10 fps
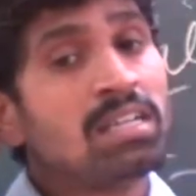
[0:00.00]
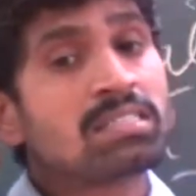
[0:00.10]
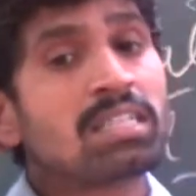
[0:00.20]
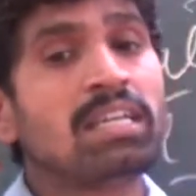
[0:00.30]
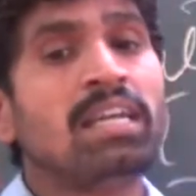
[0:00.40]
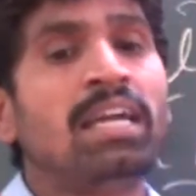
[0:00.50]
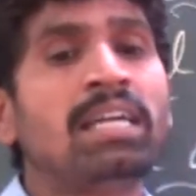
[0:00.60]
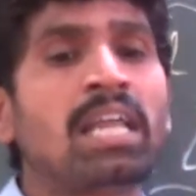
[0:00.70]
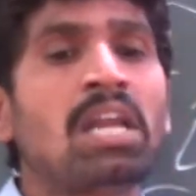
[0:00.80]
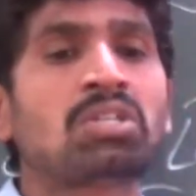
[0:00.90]
See,
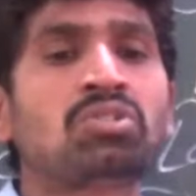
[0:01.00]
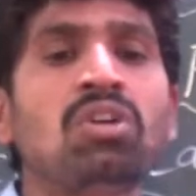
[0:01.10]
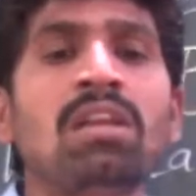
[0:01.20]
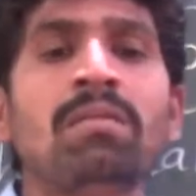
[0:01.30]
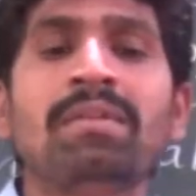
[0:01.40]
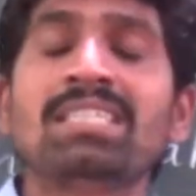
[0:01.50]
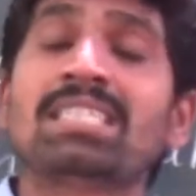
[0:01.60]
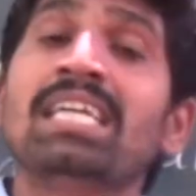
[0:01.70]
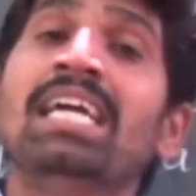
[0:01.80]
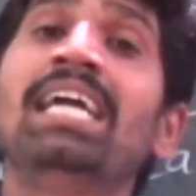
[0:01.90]
intellectual
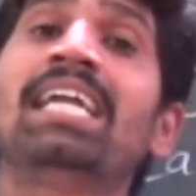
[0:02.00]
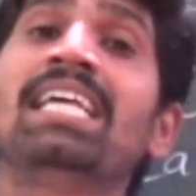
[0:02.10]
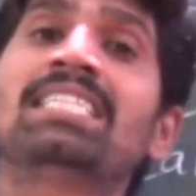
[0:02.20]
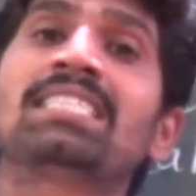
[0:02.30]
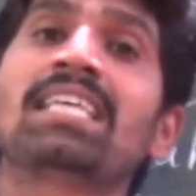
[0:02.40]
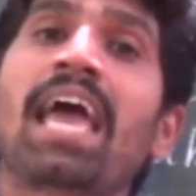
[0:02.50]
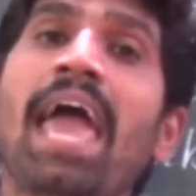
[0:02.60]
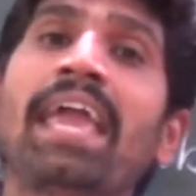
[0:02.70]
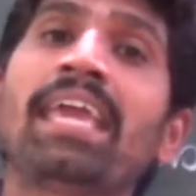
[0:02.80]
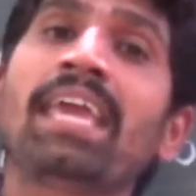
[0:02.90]
means it is
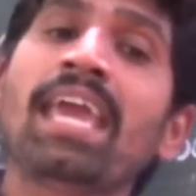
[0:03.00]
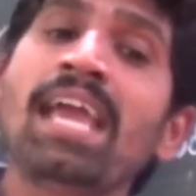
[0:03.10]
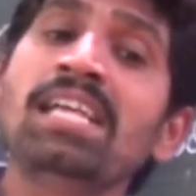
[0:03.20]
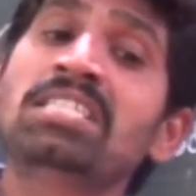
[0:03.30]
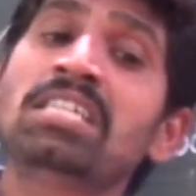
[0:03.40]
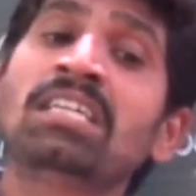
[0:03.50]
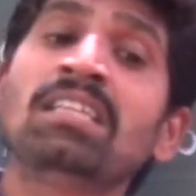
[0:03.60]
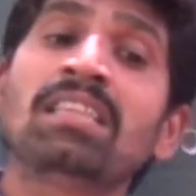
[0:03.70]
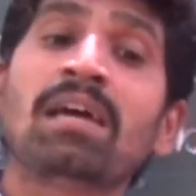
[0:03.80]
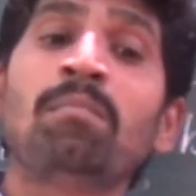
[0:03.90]
engaging
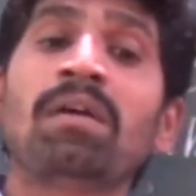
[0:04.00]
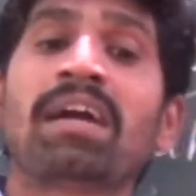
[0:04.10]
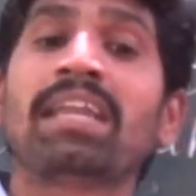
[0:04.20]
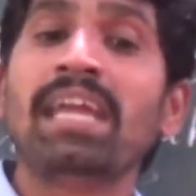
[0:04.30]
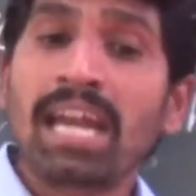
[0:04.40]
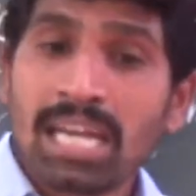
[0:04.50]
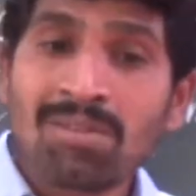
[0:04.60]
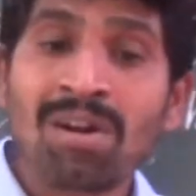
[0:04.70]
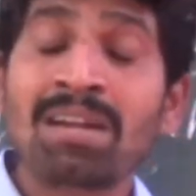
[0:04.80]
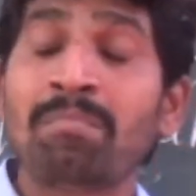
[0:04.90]
them creative
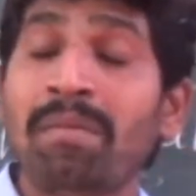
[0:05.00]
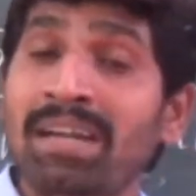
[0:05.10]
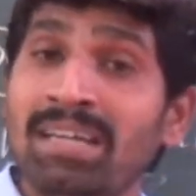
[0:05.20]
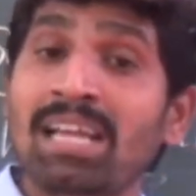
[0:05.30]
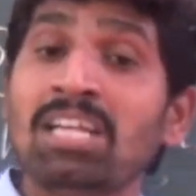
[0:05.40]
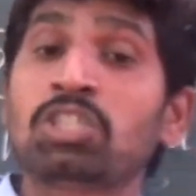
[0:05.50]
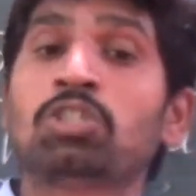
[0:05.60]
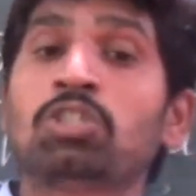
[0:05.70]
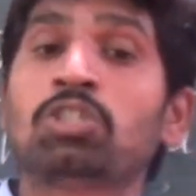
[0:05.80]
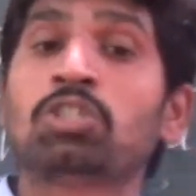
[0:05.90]
and mentally
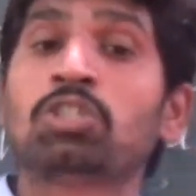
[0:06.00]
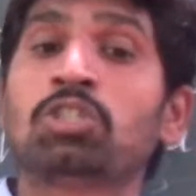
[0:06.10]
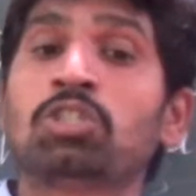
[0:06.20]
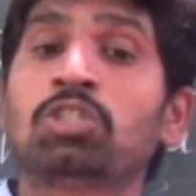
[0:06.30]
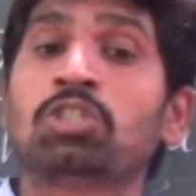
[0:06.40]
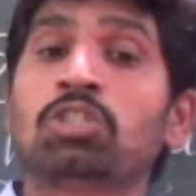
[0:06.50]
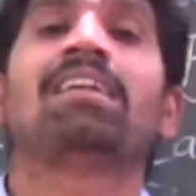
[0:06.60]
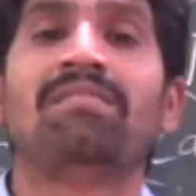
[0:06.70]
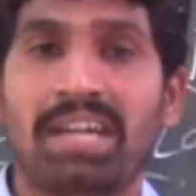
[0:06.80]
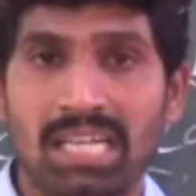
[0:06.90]
stimulating
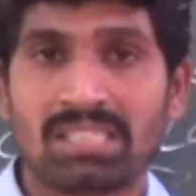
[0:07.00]
activities.